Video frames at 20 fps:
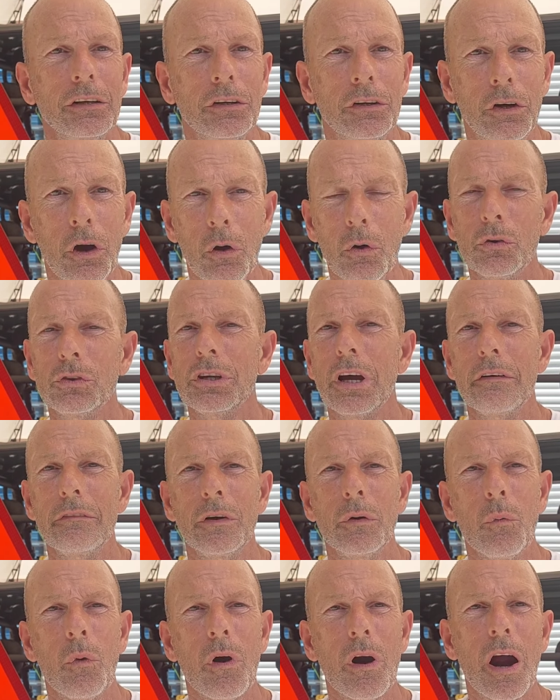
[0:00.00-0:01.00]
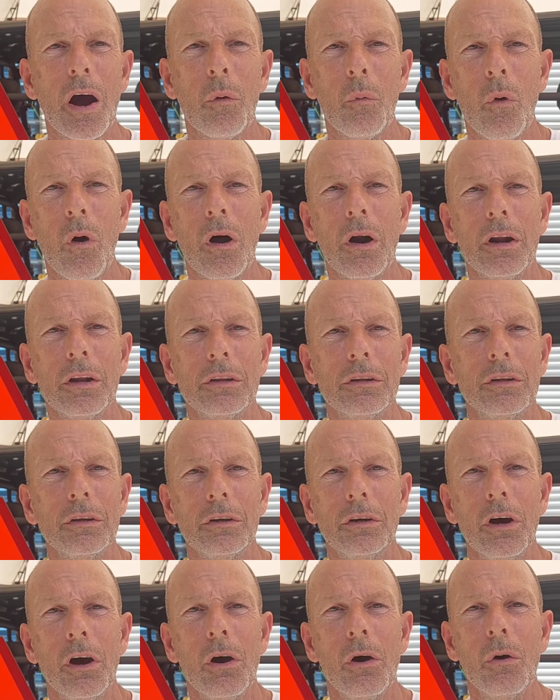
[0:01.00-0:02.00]
goes everywhere I want it to
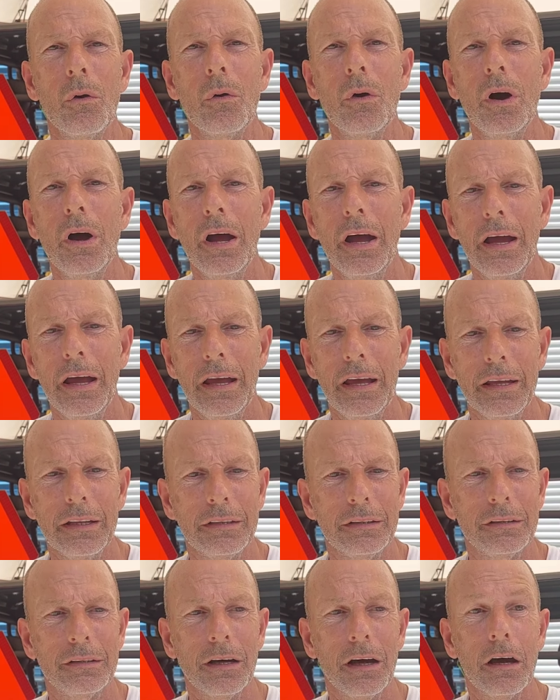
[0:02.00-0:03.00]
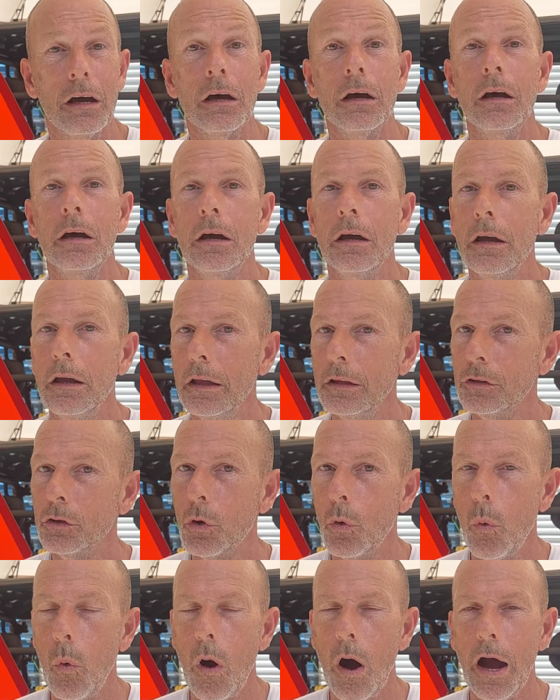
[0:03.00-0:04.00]
go. It's
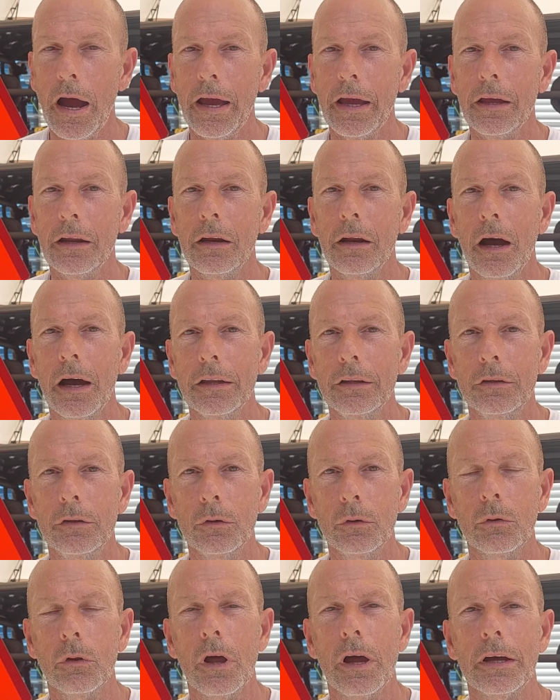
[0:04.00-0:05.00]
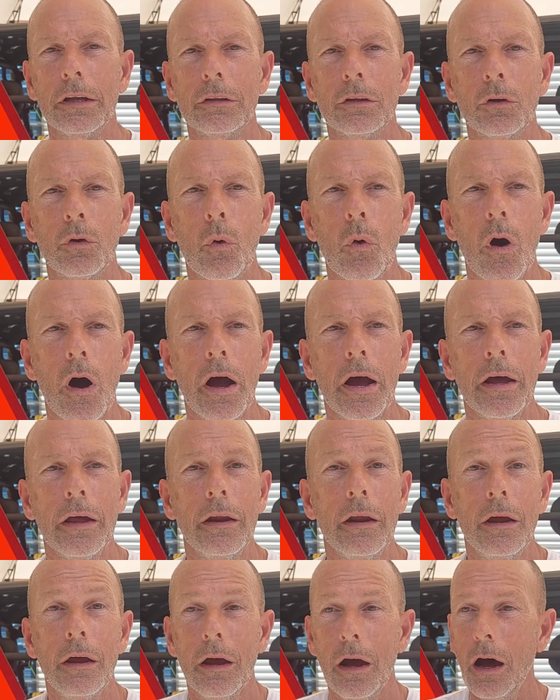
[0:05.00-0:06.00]
quiet. I do like the quiet.
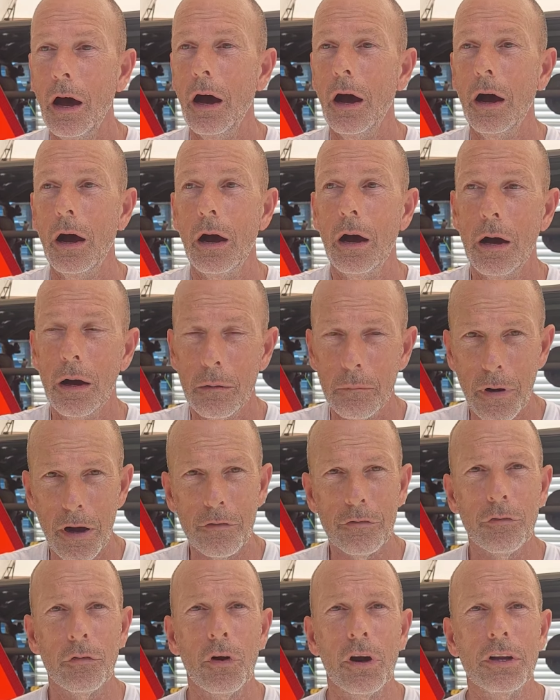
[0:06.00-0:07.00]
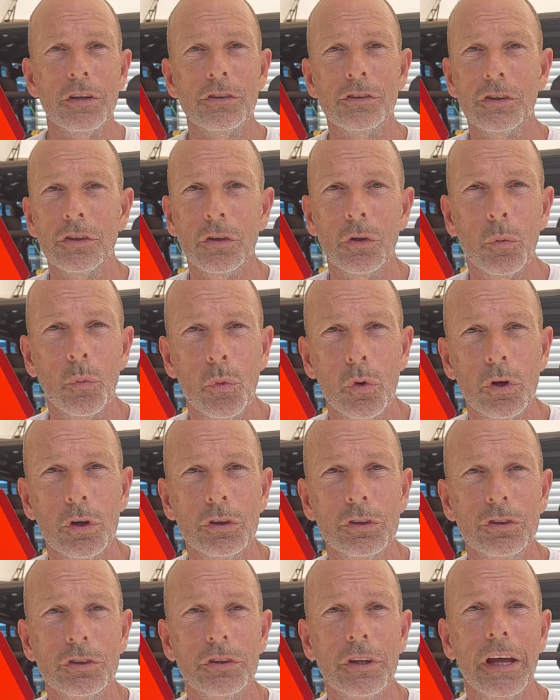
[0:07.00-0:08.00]
My friends in the
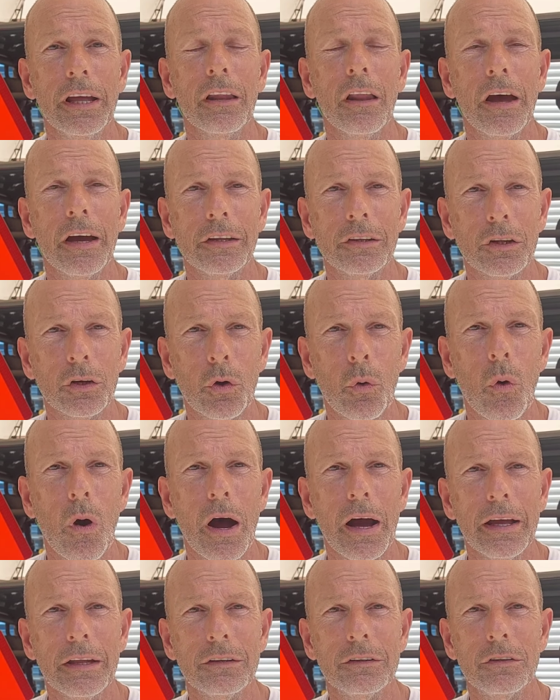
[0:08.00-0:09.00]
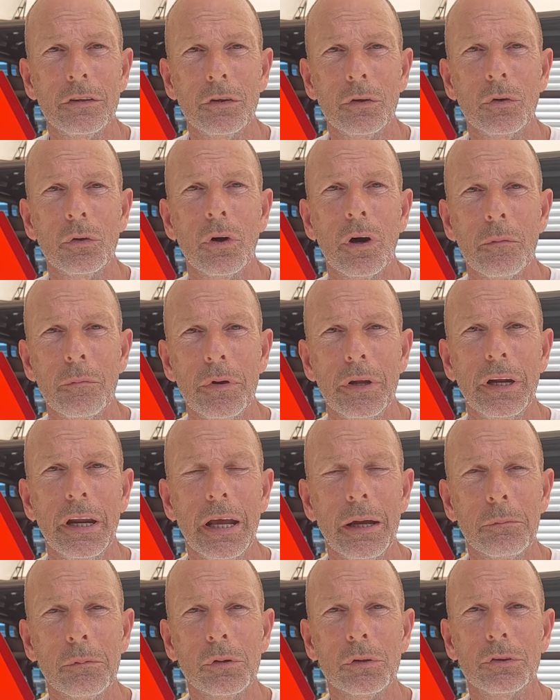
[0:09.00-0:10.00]
woods, they like the quiet too. I've been
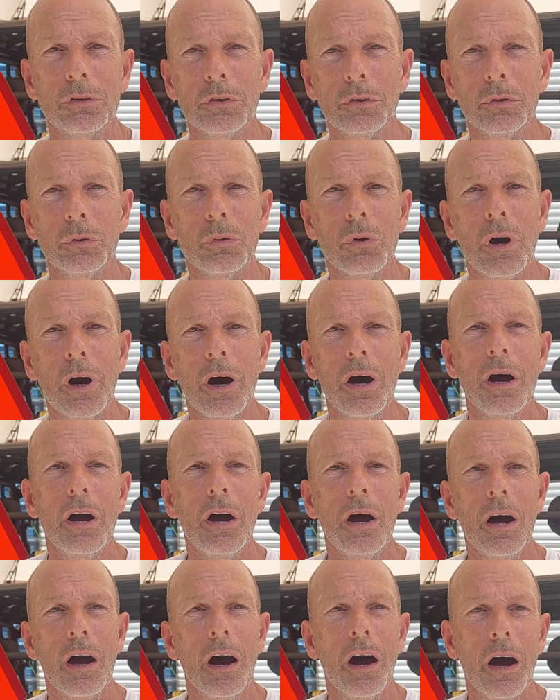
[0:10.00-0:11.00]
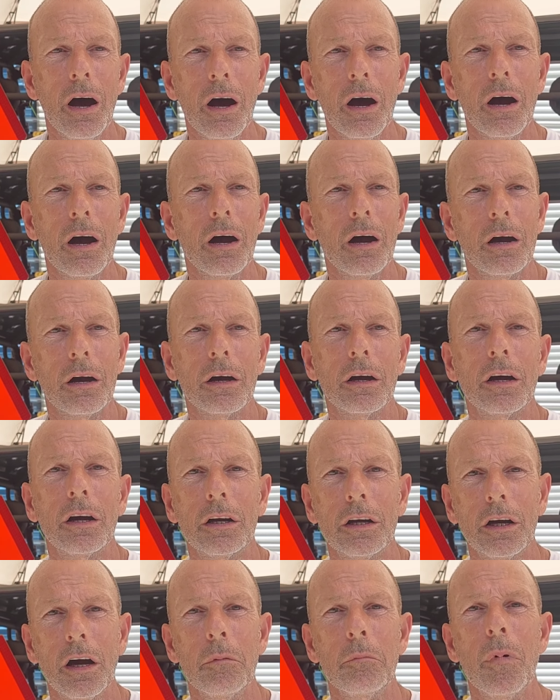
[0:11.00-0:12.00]
able to
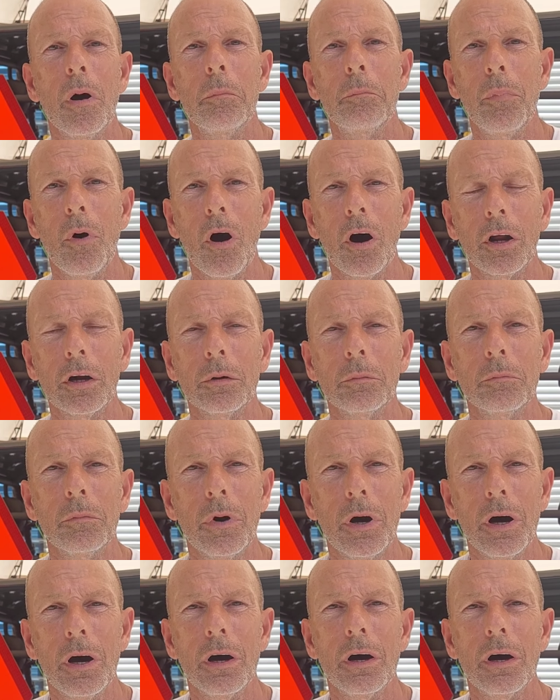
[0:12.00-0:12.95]
come up on them